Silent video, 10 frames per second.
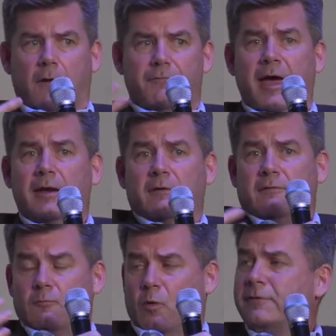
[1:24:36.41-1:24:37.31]
That
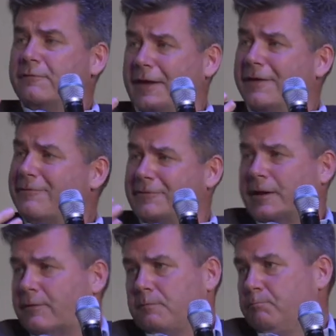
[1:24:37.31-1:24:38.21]
is, in one sense,
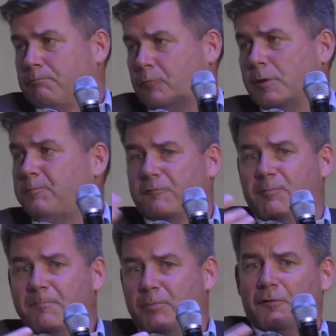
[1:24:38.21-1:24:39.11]
that is groups of
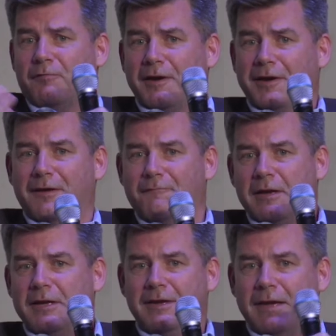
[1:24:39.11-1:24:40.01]
people finding
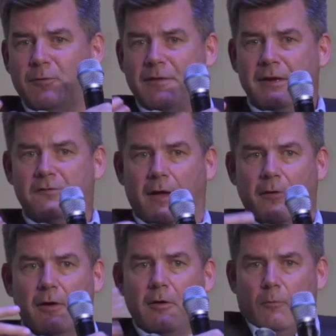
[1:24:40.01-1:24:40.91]
affinity with each
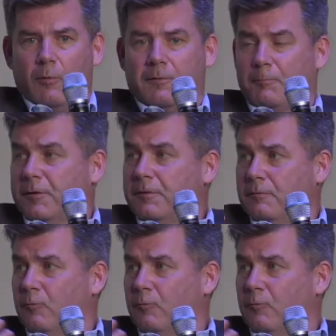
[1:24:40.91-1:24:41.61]
other with a,